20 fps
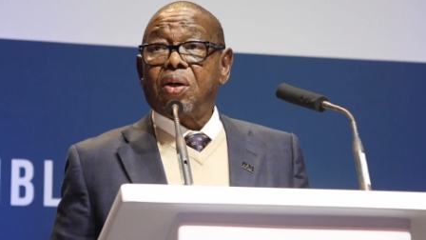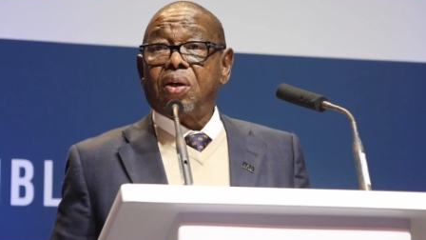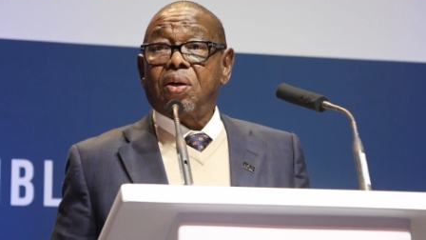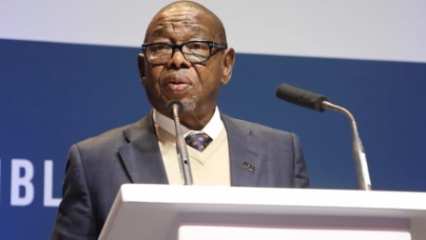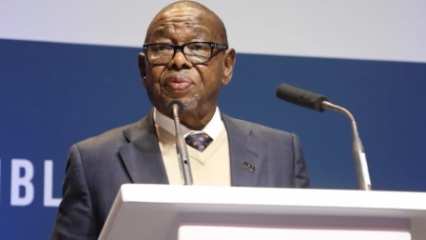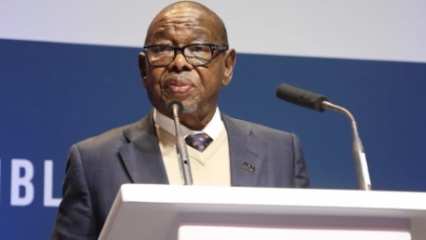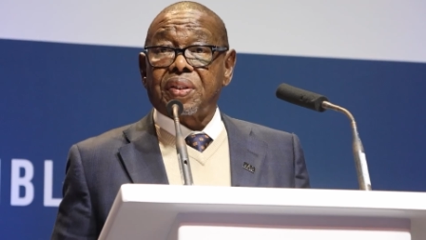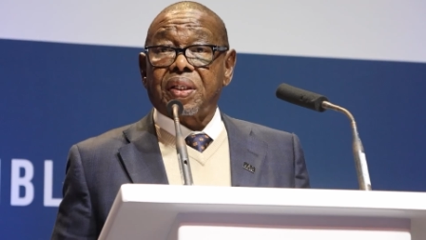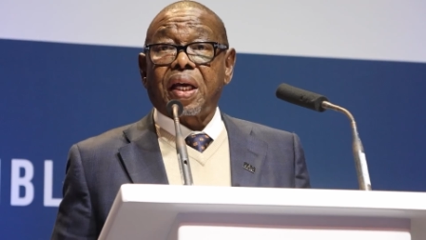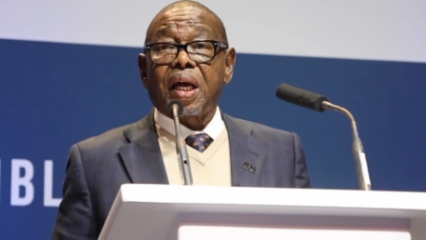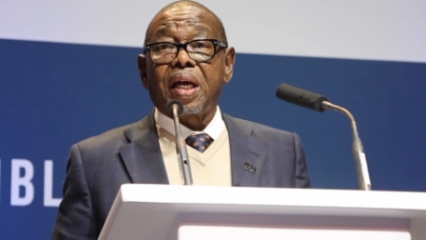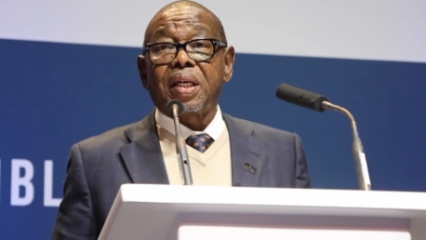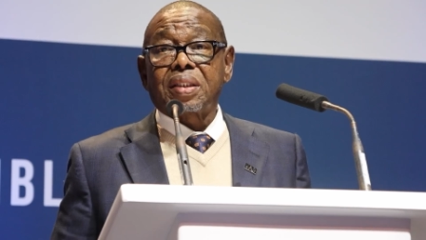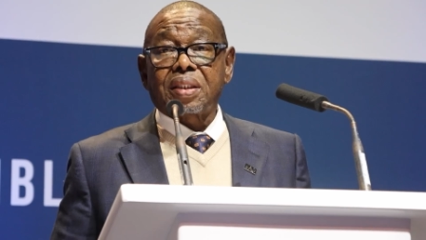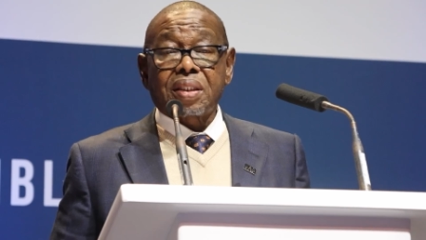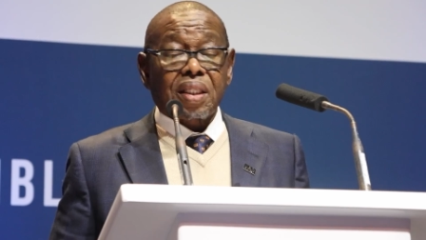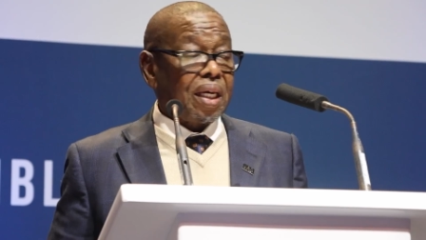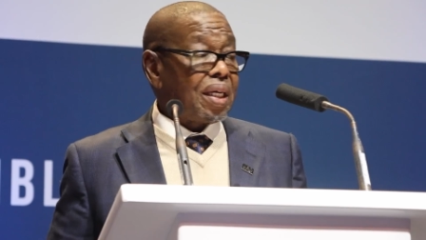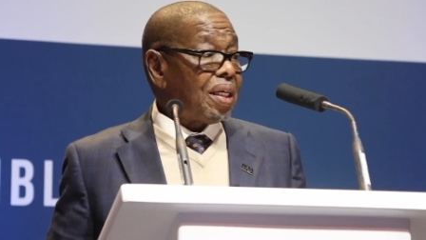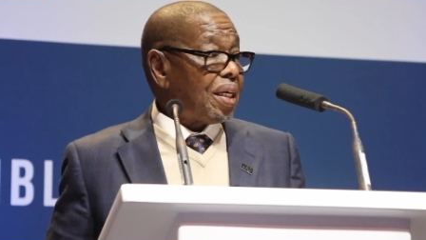of the
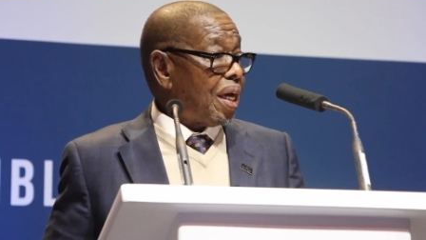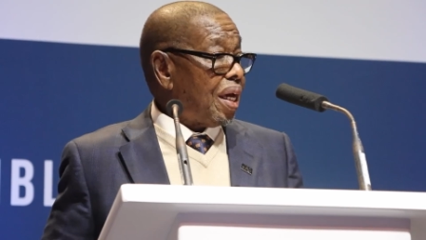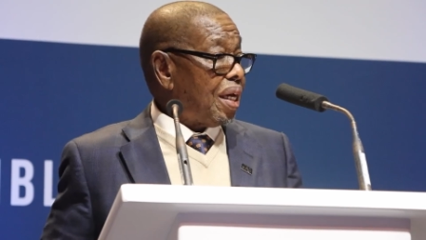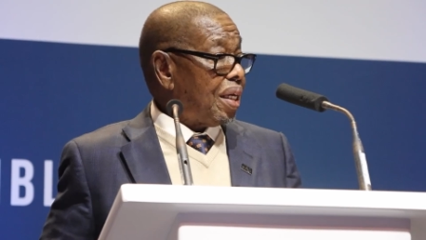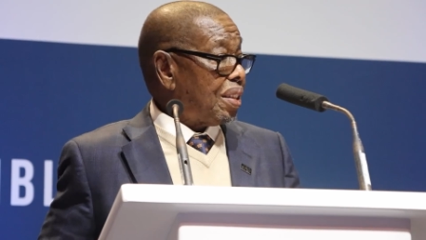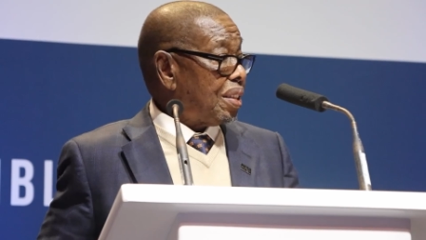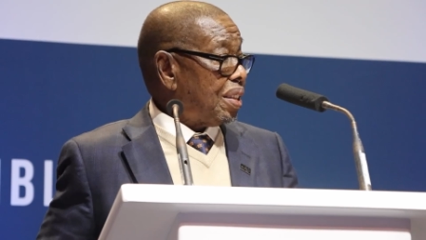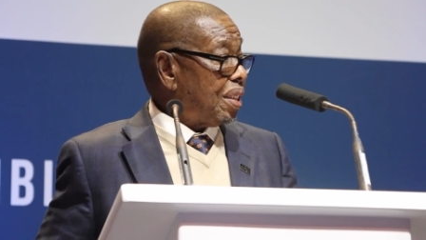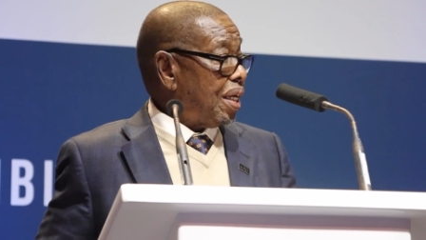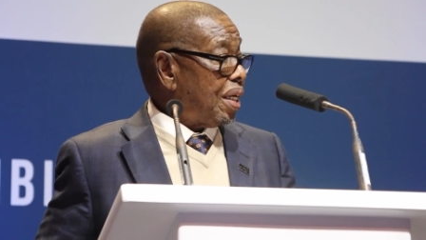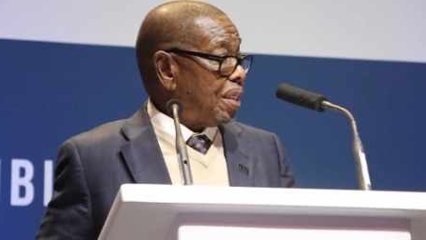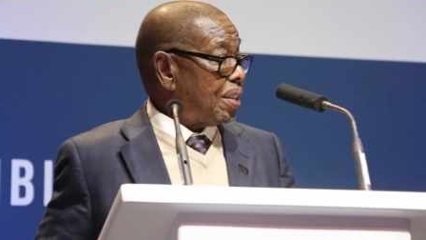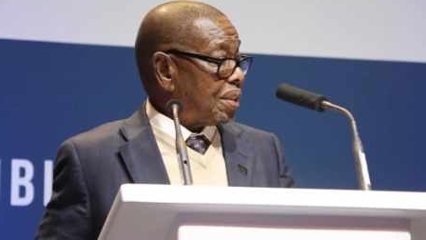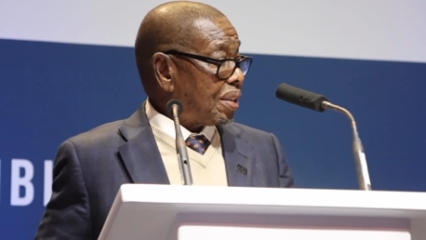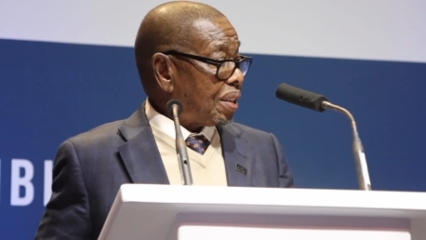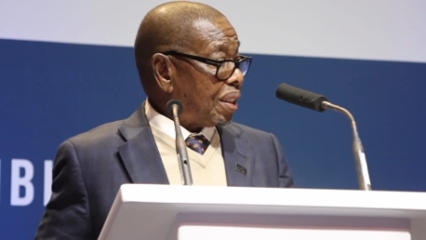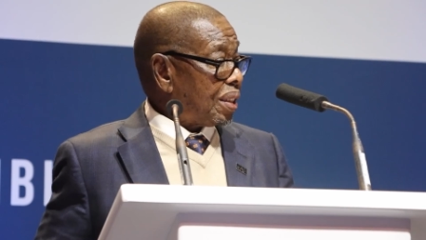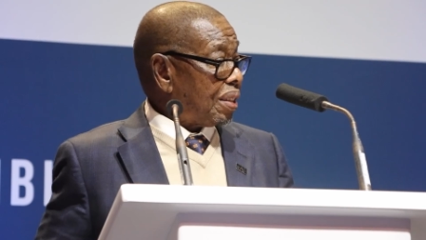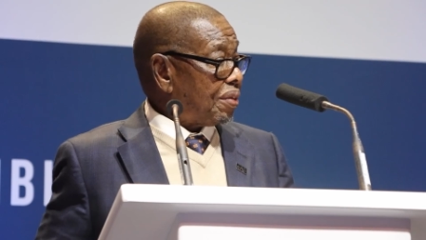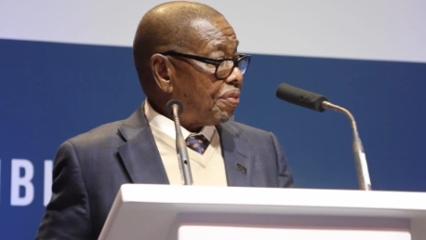SKA here in
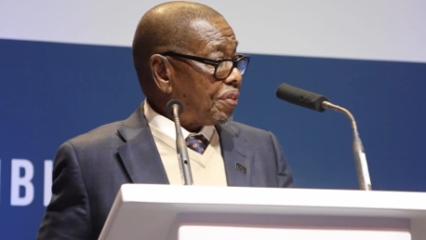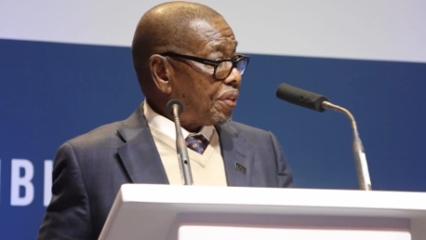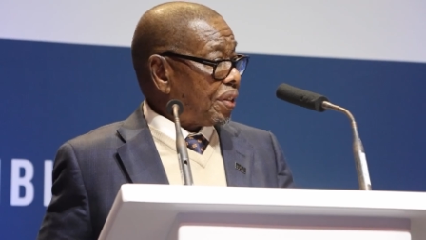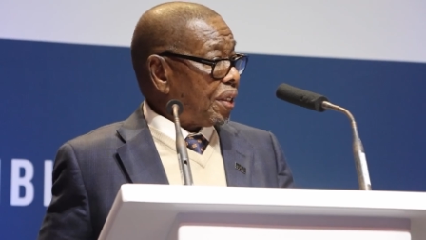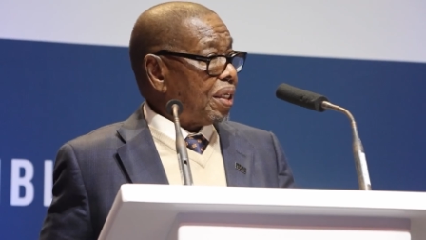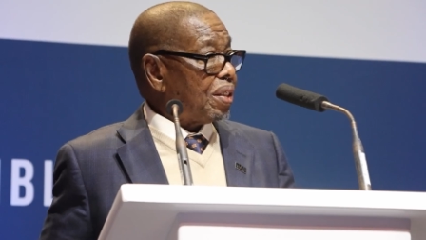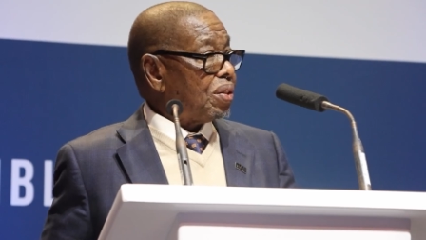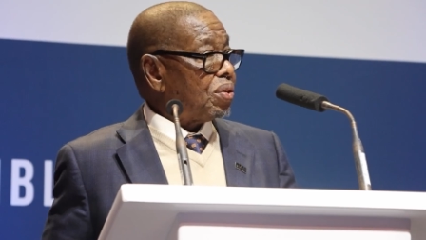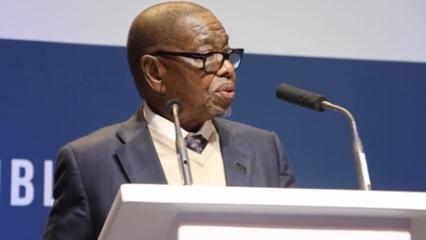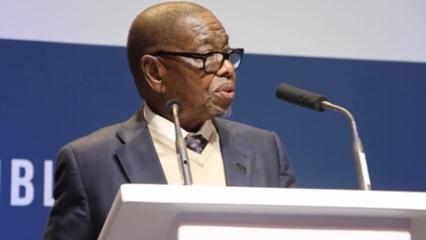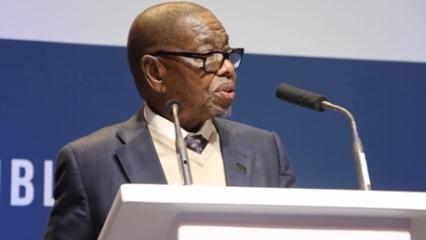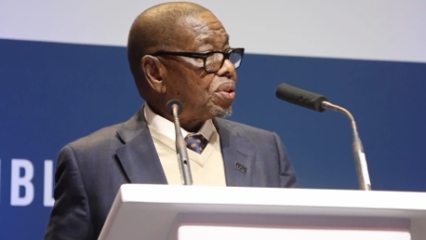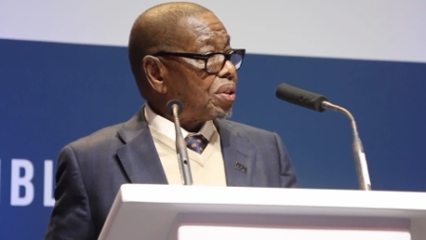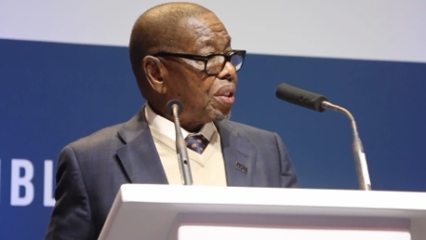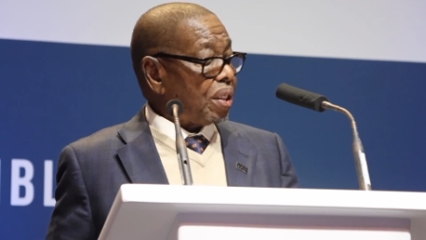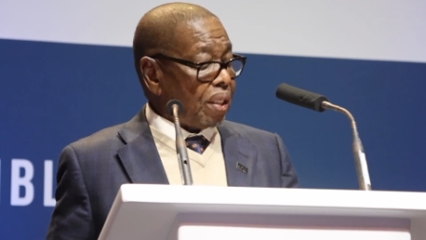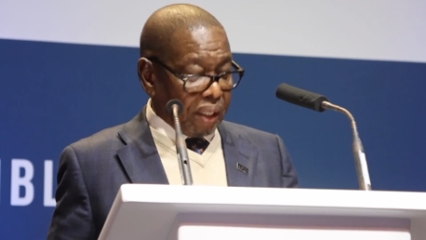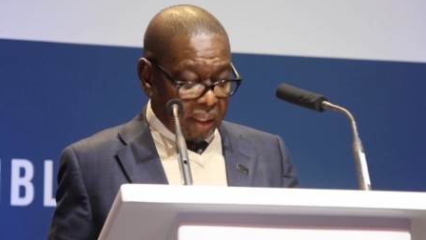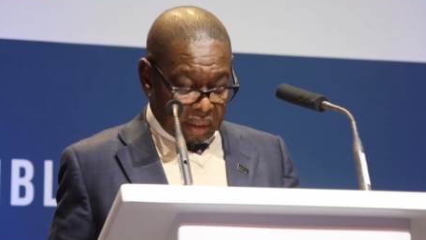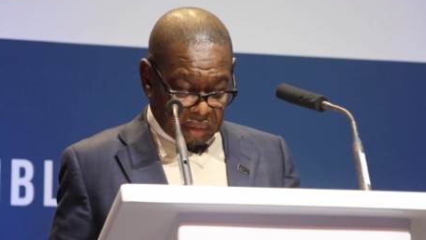South Africa and
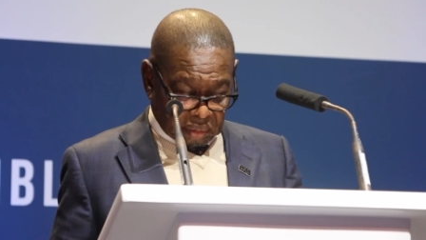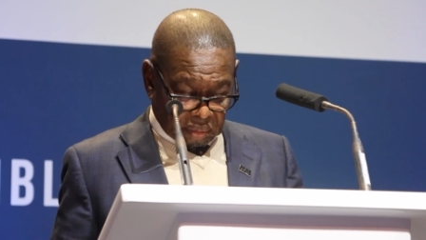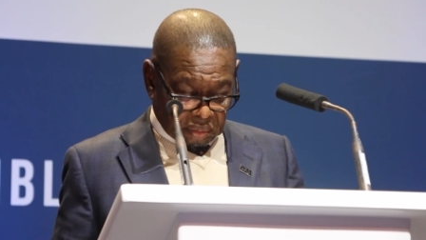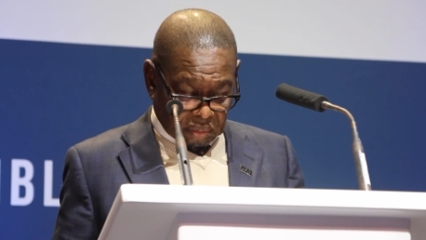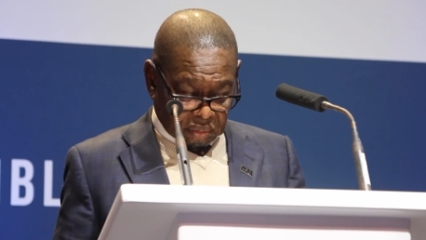Australia.